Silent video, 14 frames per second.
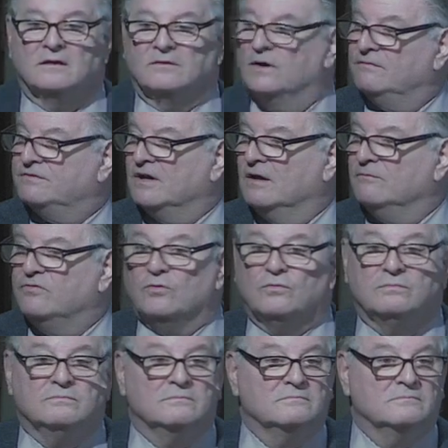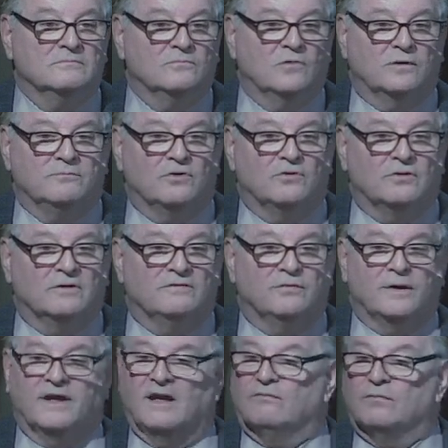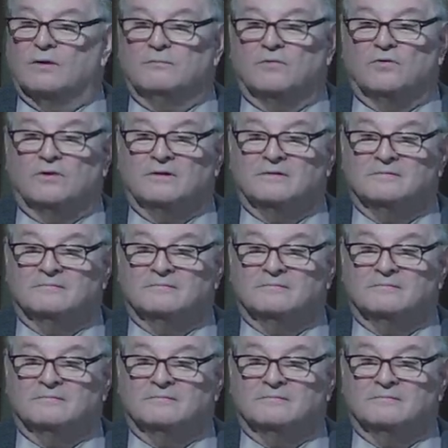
We have time for one more, if we have one more?